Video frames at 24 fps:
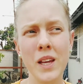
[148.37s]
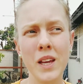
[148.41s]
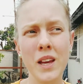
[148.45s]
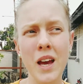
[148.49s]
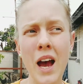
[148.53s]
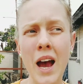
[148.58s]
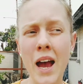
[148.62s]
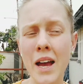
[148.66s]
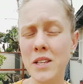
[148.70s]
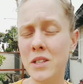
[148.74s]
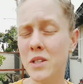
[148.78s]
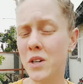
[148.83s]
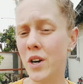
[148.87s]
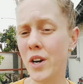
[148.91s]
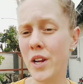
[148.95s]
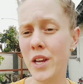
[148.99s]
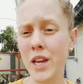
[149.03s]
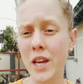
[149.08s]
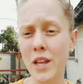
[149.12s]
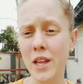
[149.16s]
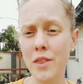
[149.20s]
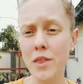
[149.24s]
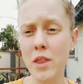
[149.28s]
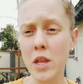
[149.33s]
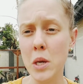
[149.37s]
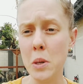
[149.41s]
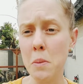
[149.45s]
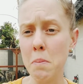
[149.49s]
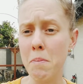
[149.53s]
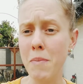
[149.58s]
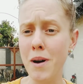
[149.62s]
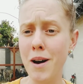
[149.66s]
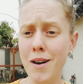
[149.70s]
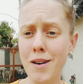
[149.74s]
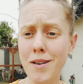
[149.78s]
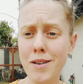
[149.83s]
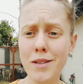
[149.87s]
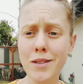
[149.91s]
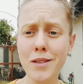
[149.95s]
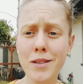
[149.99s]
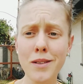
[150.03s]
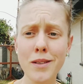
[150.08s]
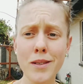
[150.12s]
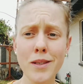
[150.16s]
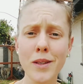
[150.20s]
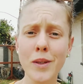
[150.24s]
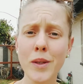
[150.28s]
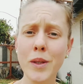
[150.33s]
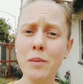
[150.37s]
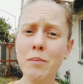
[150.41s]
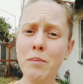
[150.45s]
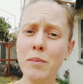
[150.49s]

I started getting the amoxicillin